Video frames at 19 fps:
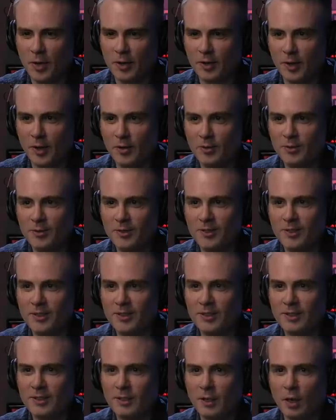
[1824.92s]
like to know?
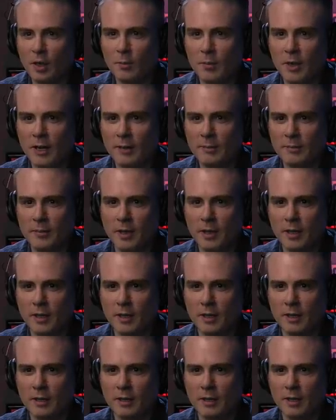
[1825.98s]
Oh, I'm
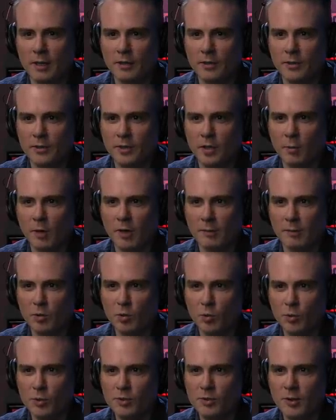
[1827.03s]
under assault by
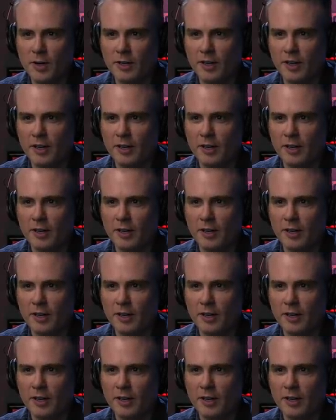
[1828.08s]
mules. All right,